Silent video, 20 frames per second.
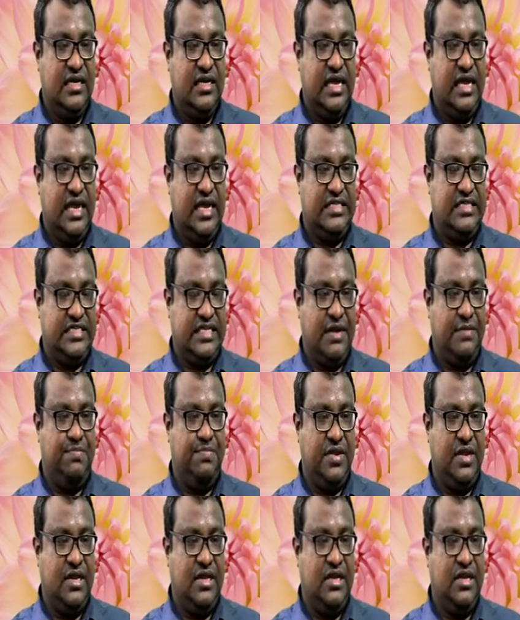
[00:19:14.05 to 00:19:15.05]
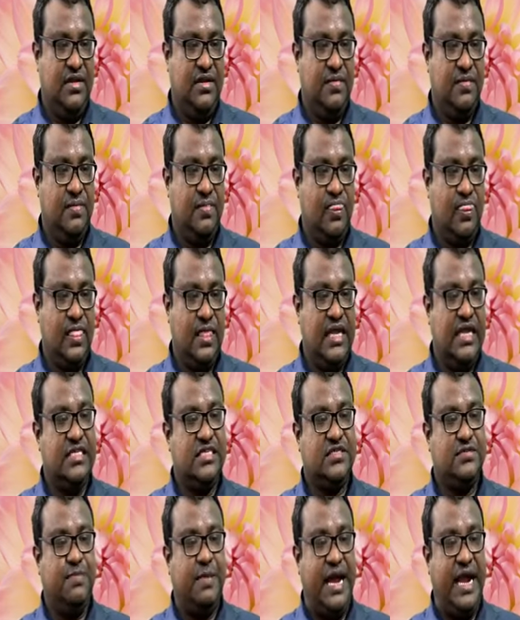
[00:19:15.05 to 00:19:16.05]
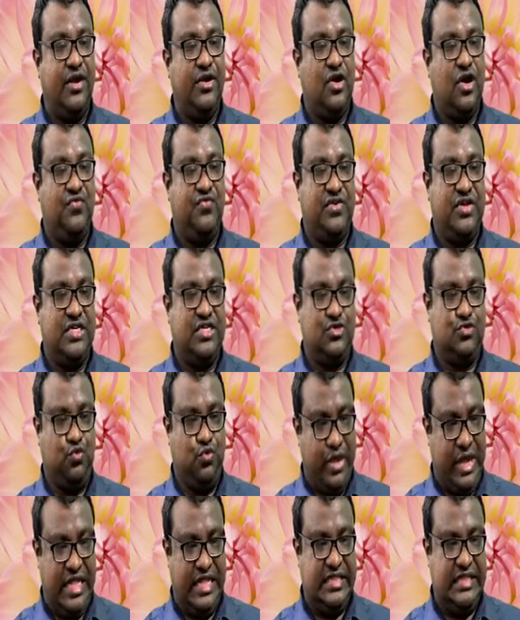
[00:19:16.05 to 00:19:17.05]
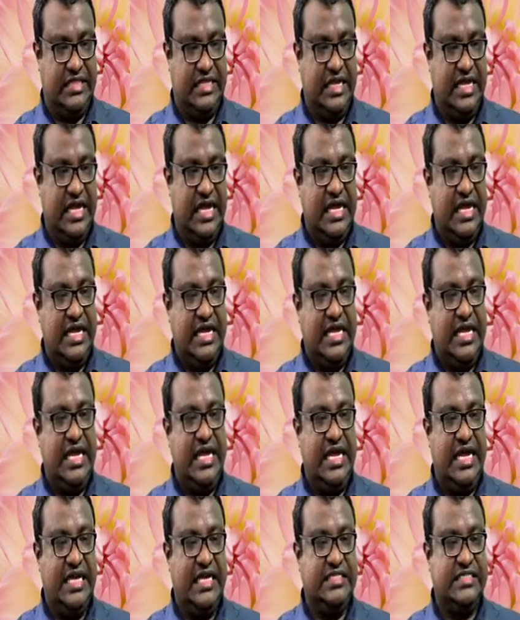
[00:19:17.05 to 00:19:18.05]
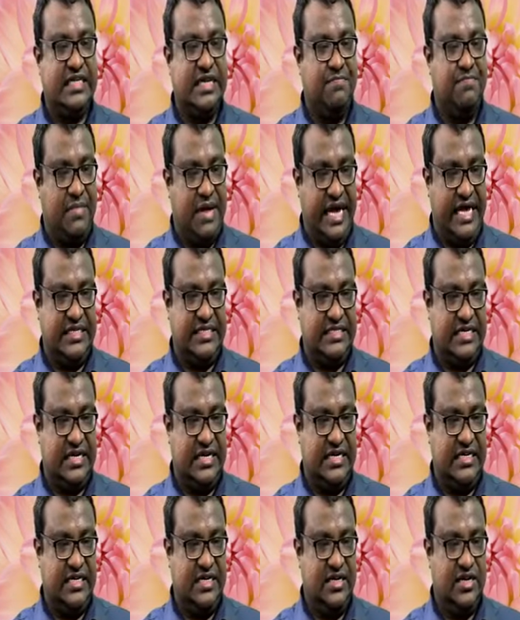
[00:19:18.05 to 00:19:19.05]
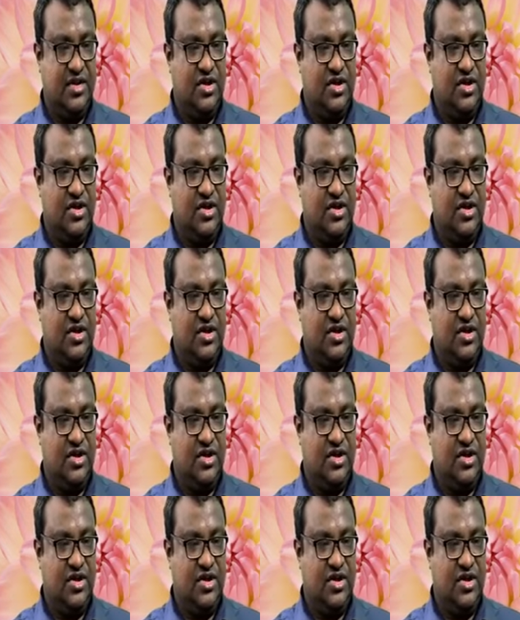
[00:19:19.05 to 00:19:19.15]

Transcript: example, in spite of his wealth, he is a miser.